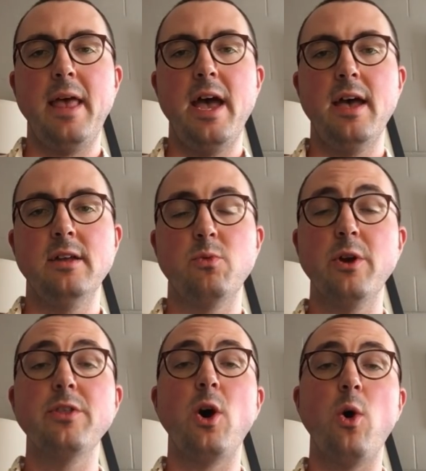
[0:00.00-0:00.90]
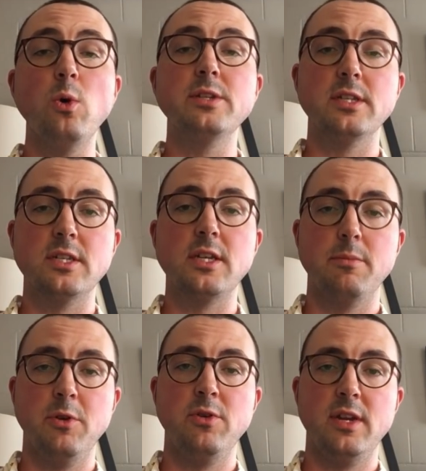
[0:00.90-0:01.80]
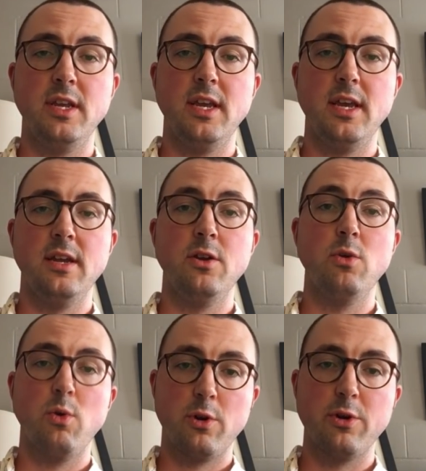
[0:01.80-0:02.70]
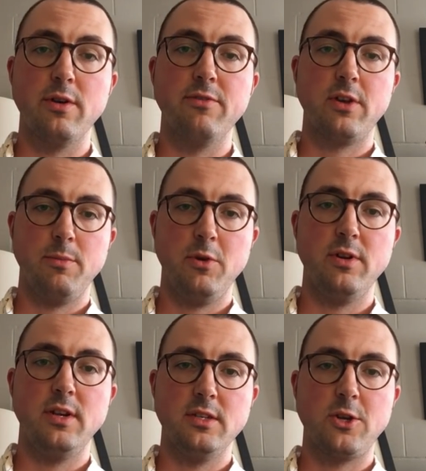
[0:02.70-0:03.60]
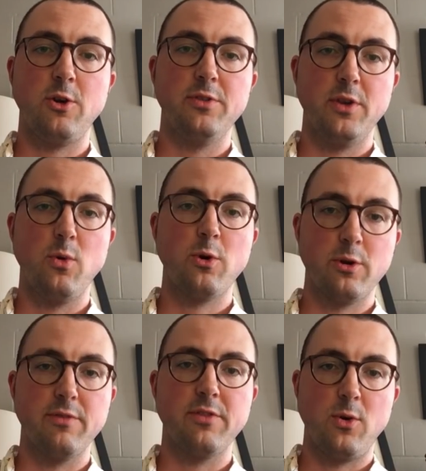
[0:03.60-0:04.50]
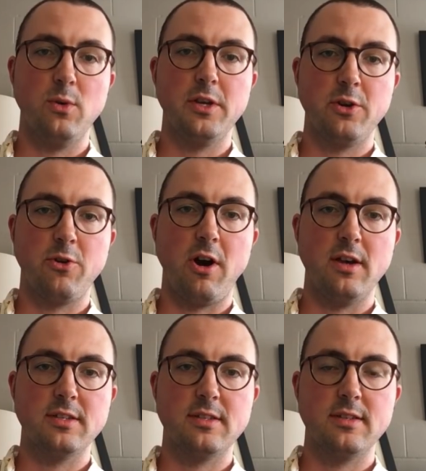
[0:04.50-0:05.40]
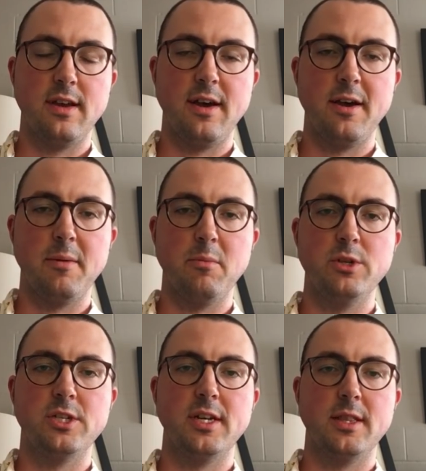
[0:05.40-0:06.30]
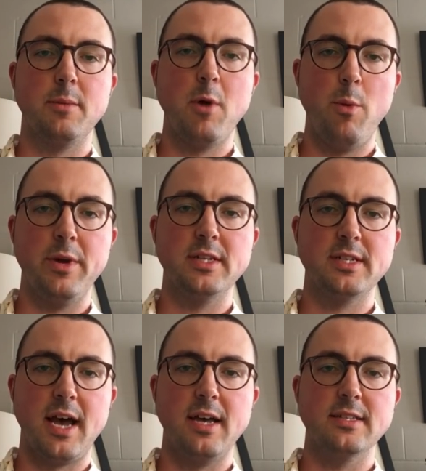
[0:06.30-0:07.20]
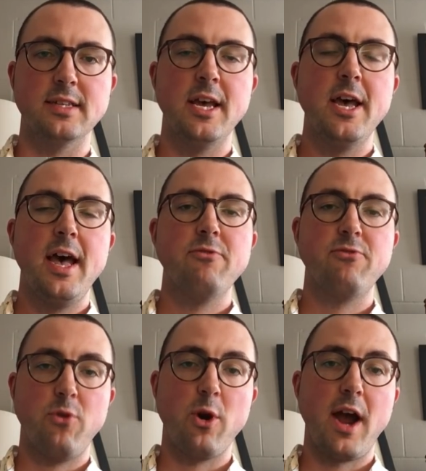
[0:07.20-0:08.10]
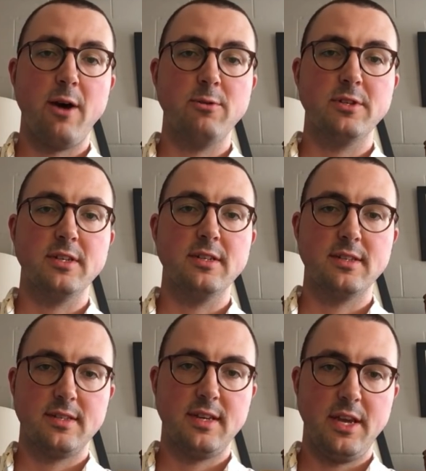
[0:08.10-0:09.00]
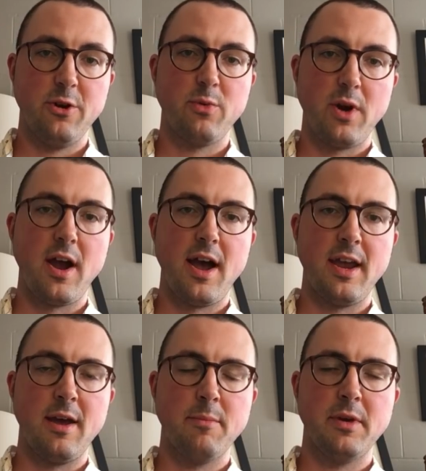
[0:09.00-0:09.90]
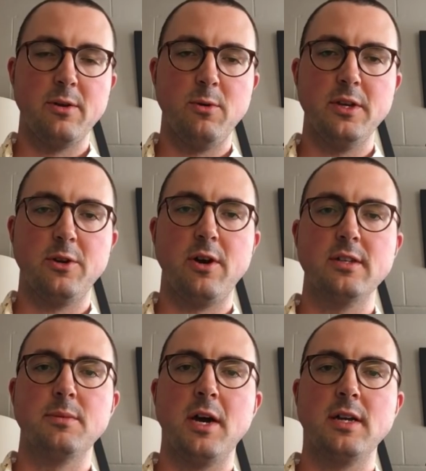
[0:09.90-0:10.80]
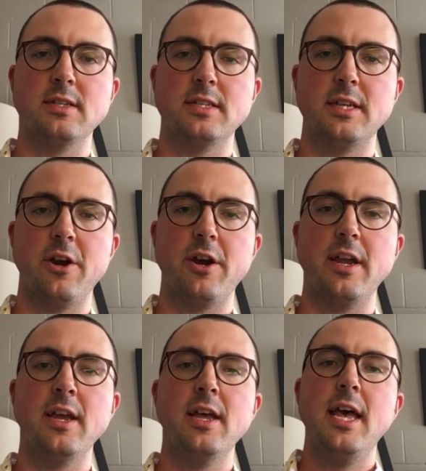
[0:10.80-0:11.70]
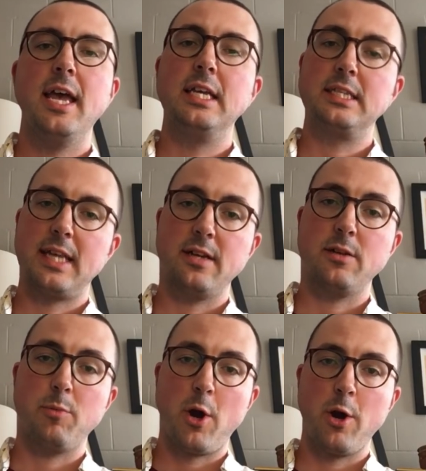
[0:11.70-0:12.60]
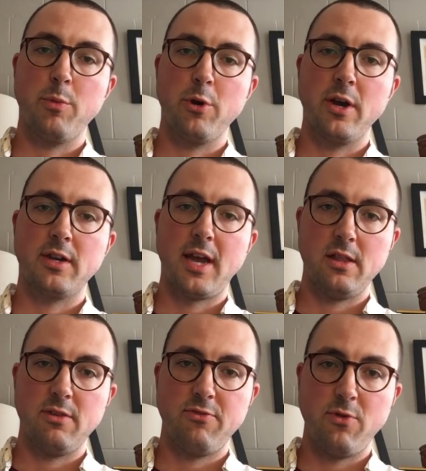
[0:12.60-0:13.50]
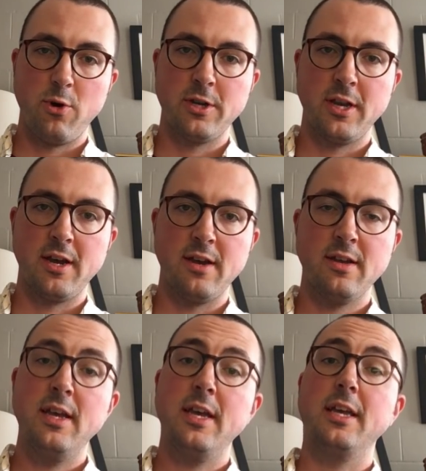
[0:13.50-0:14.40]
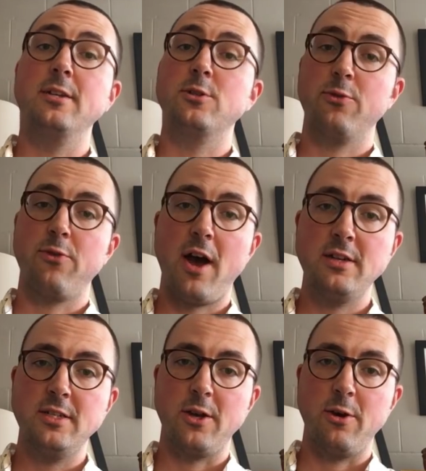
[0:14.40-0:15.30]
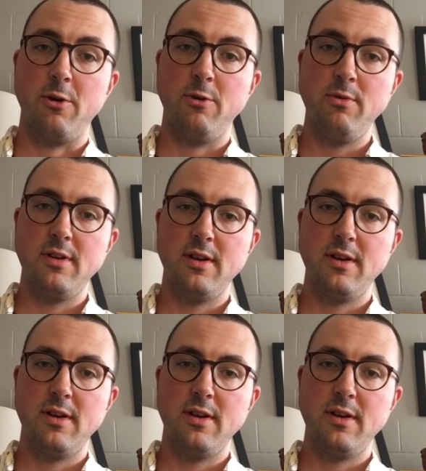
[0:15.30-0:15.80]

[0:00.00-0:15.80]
And we're the oldest community in an order of communities called the Order of the Holy Cross, which at the moment has 4 houses here where I am at Holy Cross Monastery, in Santa Barbara, California, in Toronto,